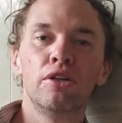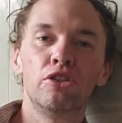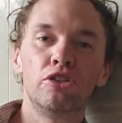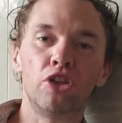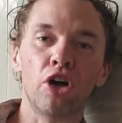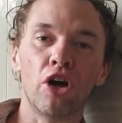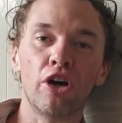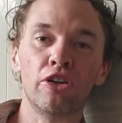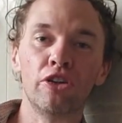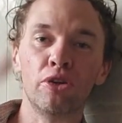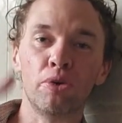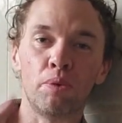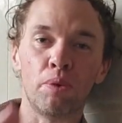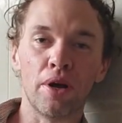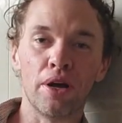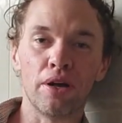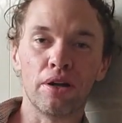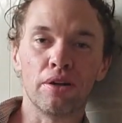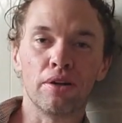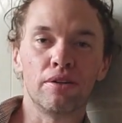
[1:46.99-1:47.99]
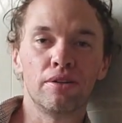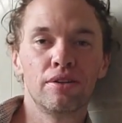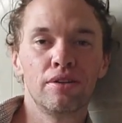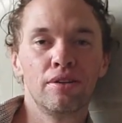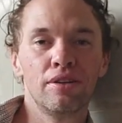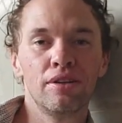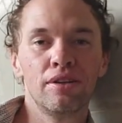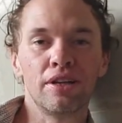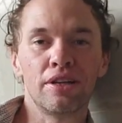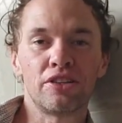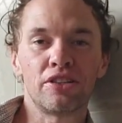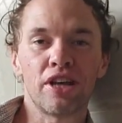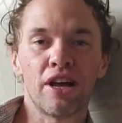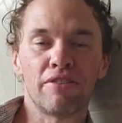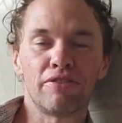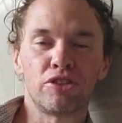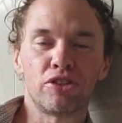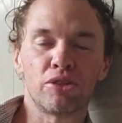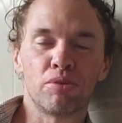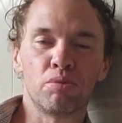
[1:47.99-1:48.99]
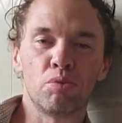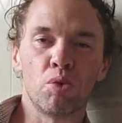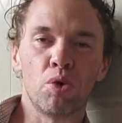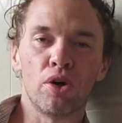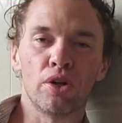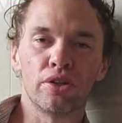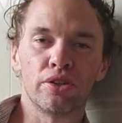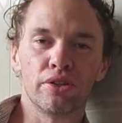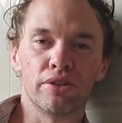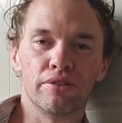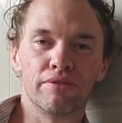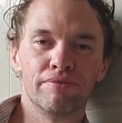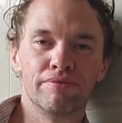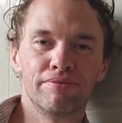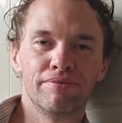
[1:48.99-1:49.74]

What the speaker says: Down the well. Let's have some water.